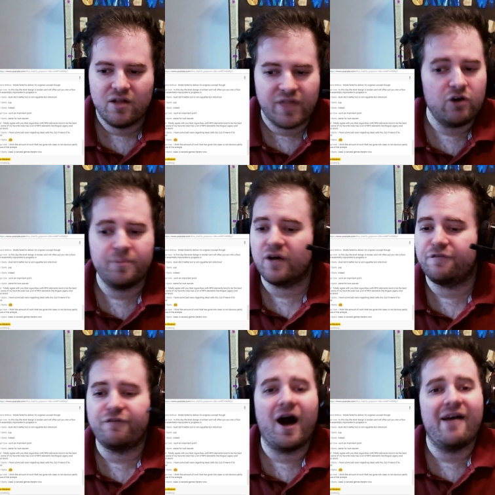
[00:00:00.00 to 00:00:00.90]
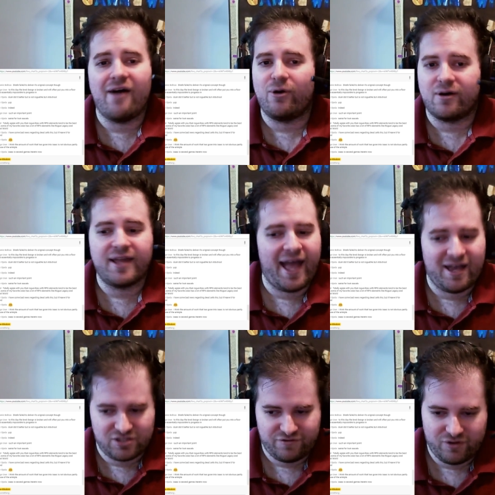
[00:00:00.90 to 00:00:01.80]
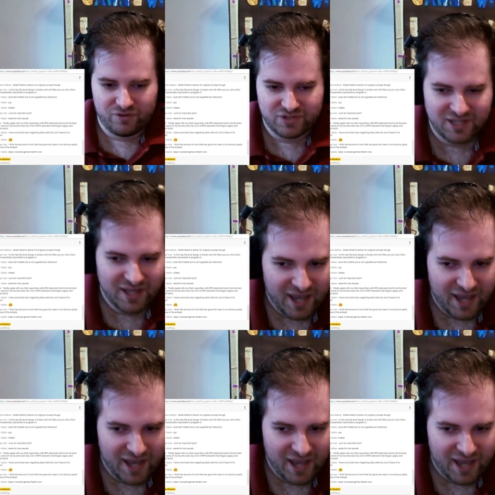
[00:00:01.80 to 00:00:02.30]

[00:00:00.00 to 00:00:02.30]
That will be a five hour cast, folks.